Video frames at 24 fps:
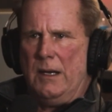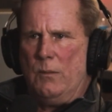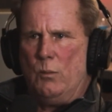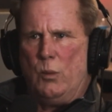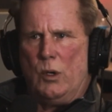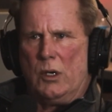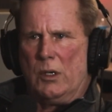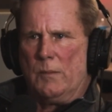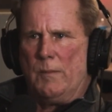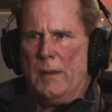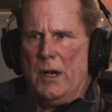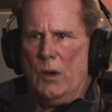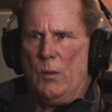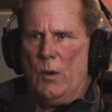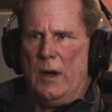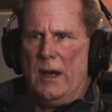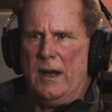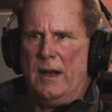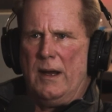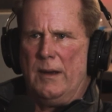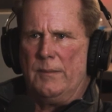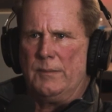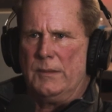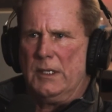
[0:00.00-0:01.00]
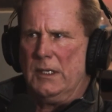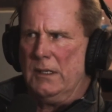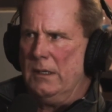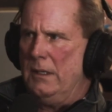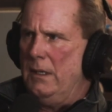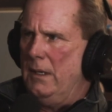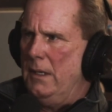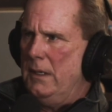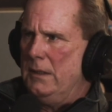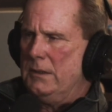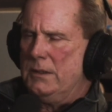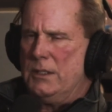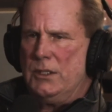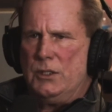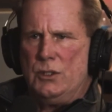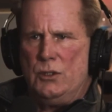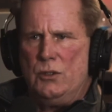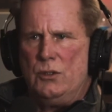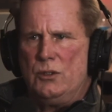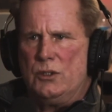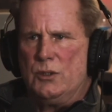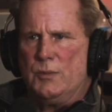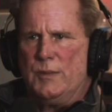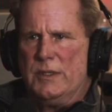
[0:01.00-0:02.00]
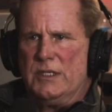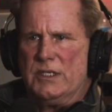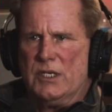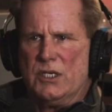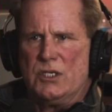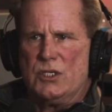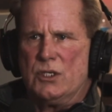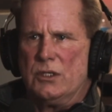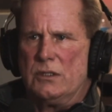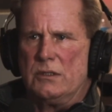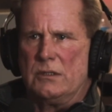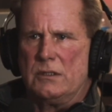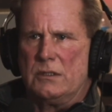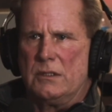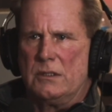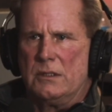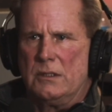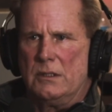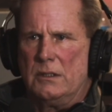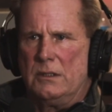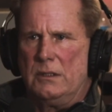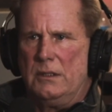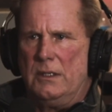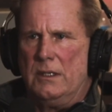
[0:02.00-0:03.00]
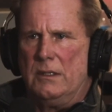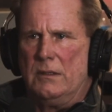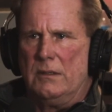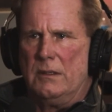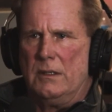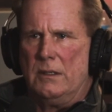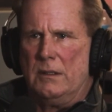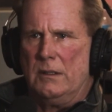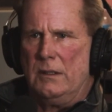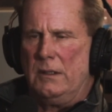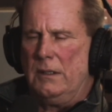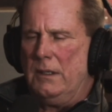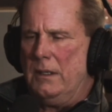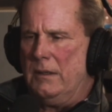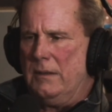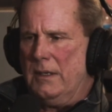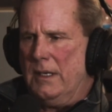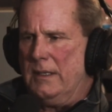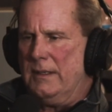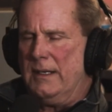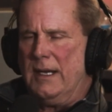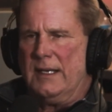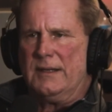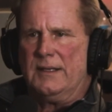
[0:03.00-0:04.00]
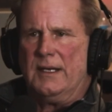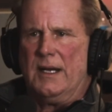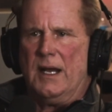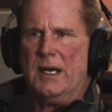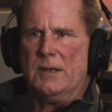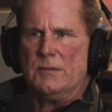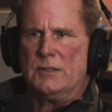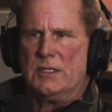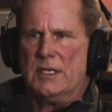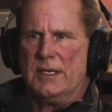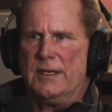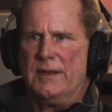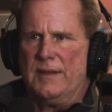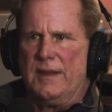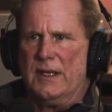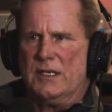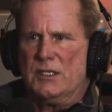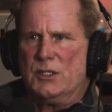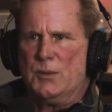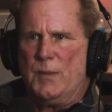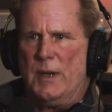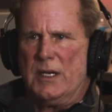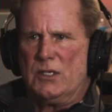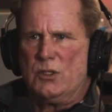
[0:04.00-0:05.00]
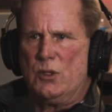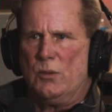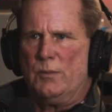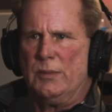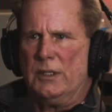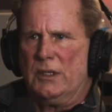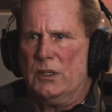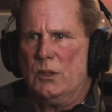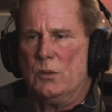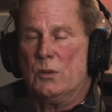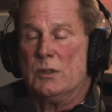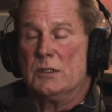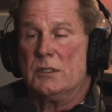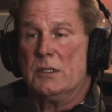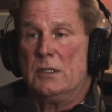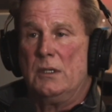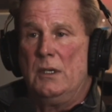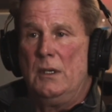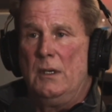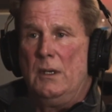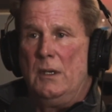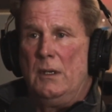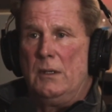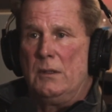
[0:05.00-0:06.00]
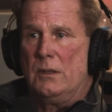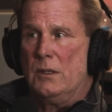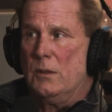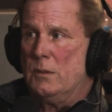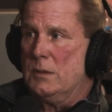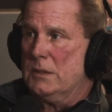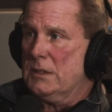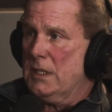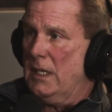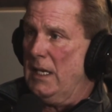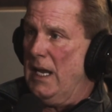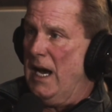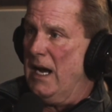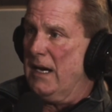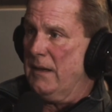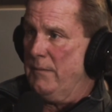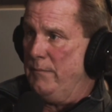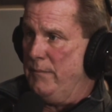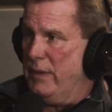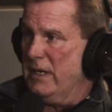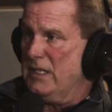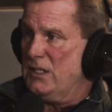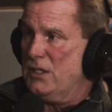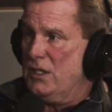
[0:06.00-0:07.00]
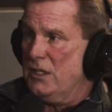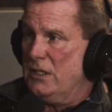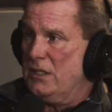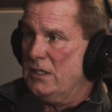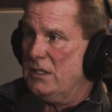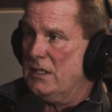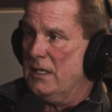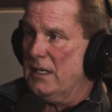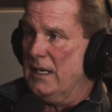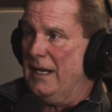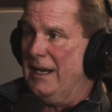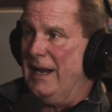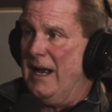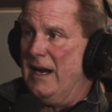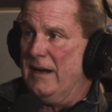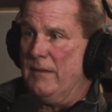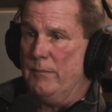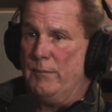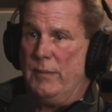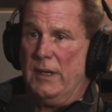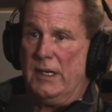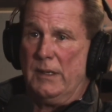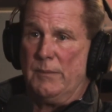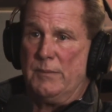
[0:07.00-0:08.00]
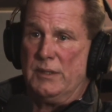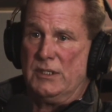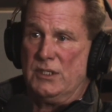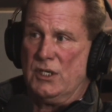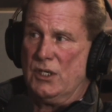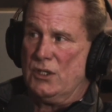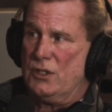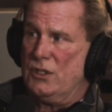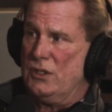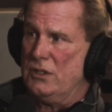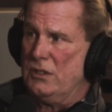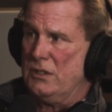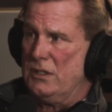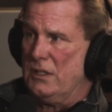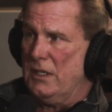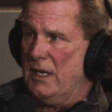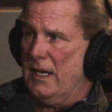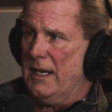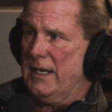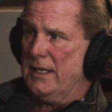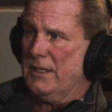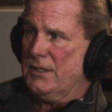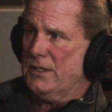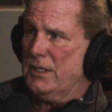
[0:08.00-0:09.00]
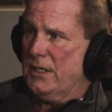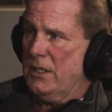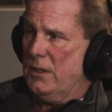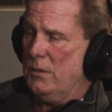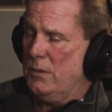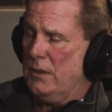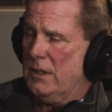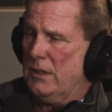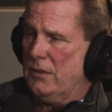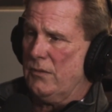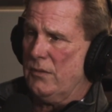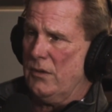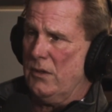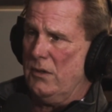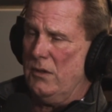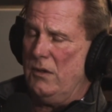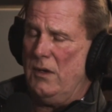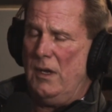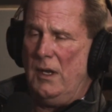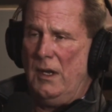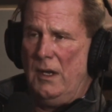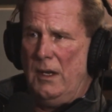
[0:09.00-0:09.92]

worked my way up to huge positions. Not that I was anything special, but there was a lot of business and a lot of big positions in Atlantic City when it grew,